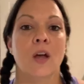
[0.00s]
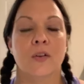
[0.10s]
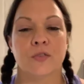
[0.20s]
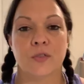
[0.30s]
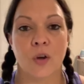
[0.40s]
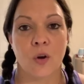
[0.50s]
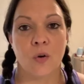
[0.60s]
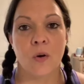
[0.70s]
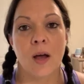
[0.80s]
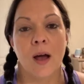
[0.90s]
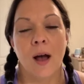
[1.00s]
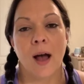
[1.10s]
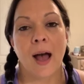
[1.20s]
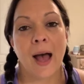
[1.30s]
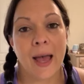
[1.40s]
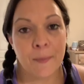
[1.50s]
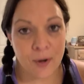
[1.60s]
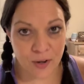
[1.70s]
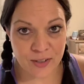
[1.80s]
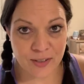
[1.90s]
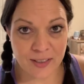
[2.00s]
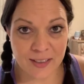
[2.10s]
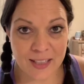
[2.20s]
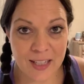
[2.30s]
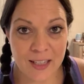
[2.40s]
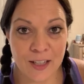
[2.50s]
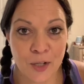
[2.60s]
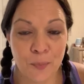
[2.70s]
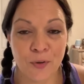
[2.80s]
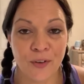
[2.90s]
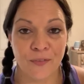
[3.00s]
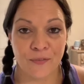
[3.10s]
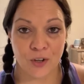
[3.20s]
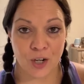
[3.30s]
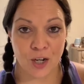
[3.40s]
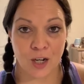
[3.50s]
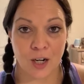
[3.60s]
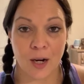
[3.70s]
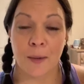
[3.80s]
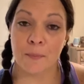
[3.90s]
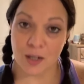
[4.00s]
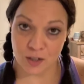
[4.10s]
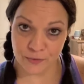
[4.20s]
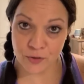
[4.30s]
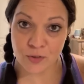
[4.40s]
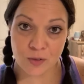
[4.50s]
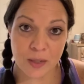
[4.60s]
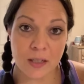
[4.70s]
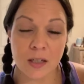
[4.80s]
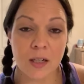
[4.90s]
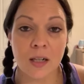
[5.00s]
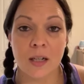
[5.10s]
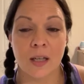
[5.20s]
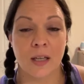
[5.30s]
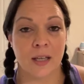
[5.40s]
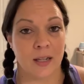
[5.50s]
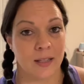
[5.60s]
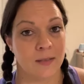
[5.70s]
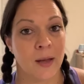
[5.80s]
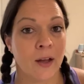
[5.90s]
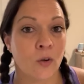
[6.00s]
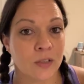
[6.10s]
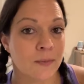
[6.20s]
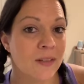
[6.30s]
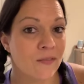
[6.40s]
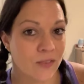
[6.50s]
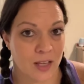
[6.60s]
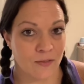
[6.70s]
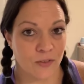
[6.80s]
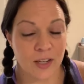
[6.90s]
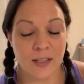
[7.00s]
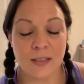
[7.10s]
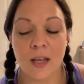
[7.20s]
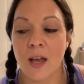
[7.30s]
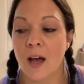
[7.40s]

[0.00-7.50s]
So I personally prefer monk fruit sweetener. It is my ultimate favorite.